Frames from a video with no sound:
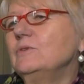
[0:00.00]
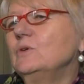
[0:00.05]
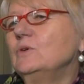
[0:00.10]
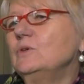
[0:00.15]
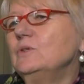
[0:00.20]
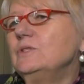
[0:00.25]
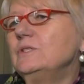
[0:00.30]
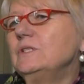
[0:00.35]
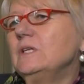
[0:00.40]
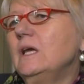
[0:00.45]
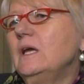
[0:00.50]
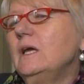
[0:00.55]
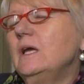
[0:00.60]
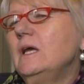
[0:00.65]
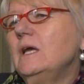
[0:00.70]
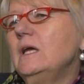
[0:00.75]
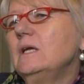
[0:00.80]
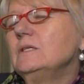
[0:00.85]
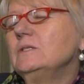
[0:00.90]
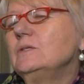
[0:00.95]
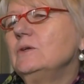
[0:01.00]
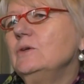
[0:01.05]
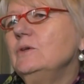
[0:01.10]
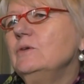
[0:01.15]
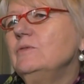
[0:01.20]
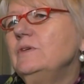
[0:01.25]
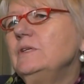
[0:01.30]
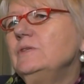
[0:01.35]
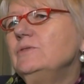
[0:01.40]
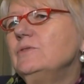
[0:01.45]
goods. So
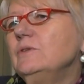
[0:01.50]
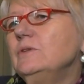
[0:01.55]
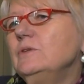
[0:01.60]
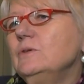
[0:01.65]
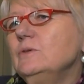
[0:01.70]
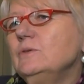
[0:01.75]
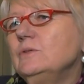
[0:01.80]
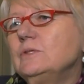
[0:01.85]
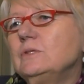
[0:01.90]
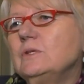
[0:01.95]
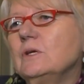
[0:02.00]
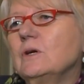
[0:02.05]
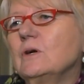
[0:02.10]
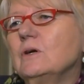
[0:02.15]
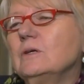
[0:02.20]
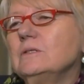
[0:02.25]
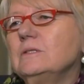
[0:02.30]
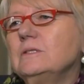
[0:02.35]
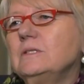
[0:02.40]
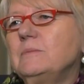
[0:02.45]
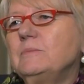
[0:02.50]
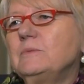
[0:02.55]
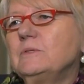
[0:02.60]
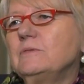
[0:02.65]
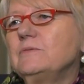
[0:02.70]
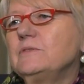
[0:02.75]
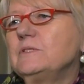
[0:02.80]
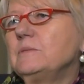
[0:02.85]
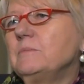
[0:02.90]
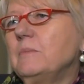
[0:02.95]
you've introduced the concept
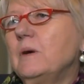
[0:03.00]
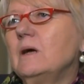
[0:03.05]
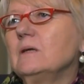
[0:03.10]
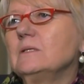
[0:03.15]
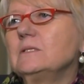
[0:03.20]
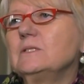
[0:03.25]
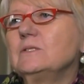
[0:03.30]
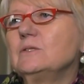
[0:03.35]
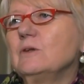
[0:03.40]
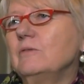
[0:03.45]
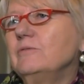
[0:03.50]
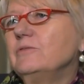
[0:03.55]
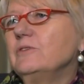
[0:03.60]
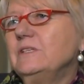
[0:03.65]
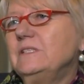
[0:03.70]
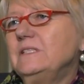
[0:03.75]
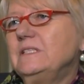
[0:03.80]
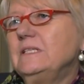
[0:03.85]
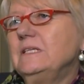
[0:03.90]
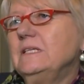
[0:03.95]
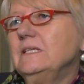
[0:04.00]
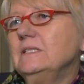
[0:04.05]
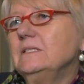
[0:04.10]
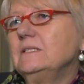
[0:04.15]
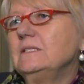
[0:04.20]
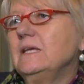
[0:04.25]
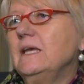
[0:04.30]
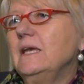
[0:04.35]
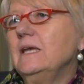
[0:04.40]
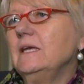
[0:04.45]
of smart sovereignty,
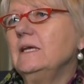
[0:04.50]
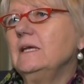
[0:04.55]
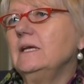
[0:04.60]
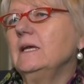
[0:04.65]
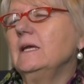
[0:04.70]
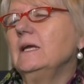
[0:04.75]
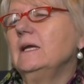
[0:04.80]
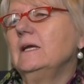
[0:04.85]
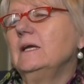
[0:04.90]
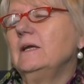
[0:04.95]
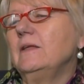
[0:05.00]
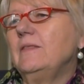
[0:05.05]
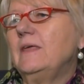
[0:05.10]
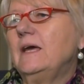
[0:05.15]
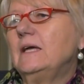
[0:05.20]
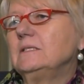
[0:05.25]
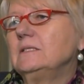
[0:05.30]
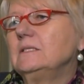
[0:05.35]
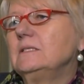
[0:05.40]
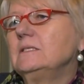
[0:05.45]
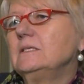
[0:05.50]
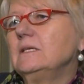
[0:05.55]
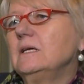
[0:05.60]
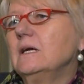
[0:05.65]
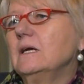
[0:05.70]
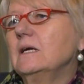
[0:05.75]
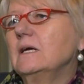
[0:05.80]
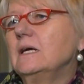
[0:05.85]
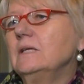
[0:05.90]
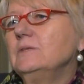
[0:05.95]
saying that
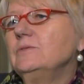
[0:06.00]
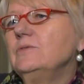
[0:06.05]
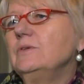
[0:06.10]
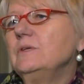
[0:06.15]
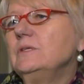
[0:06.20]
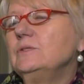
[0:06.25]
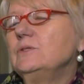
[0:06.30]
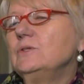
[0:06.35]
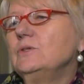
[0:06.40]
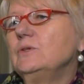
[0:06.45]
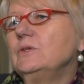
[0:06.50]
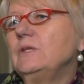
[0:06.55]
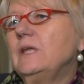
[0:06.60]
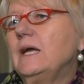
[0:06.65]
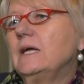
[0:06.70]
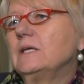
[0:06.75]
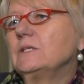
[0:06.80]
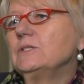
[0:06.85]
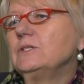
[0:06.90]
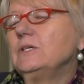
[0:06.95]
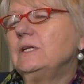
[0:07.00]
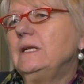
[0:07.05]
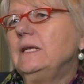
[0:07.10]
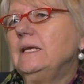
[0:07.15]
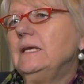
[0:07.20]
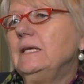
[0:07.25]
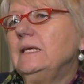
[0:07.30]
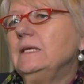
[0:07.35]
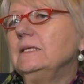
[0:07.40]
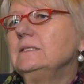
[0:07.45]
countries should
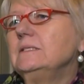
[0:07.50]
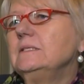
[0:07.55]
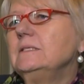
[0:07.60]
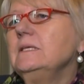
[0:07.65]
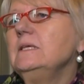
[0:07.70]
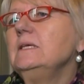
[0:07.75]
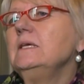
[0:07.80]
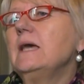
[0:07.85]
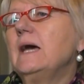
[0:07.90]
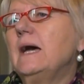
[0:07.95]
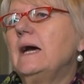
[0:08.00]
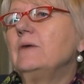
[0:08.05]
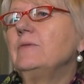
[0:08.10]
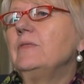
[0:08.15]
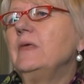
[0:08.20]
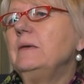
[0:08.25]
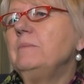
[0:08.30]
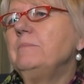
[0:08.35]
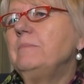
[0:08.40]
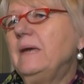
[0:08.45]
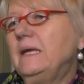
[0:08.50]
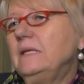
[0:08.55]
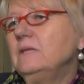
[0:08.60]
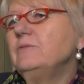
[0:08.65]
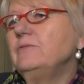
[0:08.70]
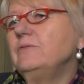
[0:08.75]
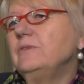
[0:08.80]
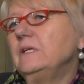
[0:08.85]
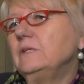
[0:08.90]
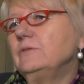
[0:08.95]
actually see how they
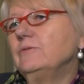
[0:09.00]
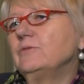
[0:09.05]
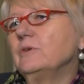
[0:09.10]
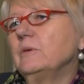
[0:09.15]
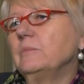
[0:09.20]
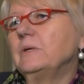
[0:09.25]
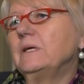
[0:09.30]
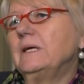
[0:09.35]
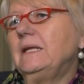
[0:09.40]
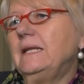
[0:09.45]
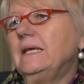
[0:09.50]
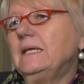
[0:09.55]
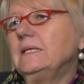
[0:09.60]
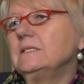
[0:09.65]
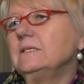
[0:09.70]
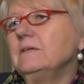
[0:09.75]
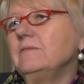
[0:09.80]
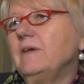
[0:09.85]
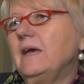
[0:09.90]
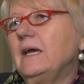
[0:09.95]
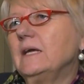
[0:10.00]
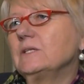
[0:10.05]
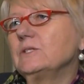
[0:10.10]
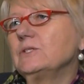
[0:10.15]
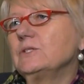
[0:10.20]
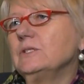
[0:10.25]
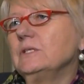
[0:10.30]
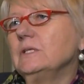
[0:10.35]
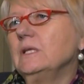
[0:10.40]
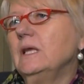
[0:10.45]
benefit from collective
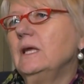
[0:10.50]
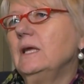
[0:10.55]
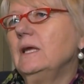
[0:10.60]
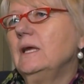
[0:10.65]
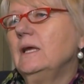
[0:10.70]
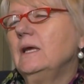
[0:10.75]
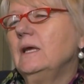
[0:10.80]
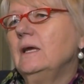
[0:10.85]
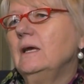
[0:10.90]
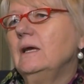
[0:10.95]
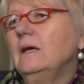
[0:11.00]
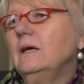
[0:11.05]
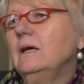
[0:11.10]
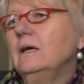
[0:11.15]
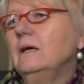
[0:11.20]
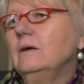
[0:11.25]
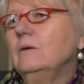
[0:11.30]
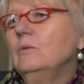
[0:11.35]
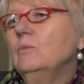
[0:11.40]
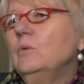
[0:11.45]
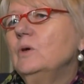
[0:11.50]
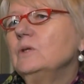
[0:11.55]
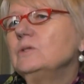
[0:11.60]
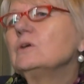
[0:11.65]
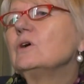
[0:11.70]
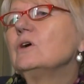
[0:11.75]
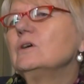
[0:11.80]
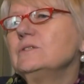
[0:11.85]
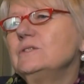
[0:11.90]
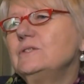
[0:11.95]
action.
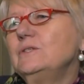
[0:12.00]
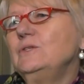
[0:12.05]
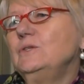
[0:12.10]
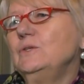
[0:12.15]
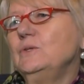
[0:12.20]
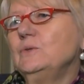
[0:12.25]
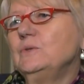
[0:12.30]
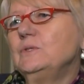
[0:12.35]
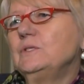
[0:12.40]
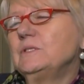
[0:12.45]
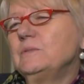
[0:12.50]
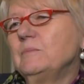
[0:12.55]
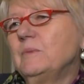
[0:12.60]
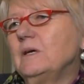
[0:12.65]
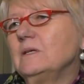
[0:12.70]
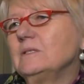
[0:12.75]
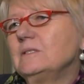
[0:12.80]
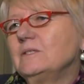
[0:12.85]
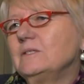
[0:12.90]
What constitutes smart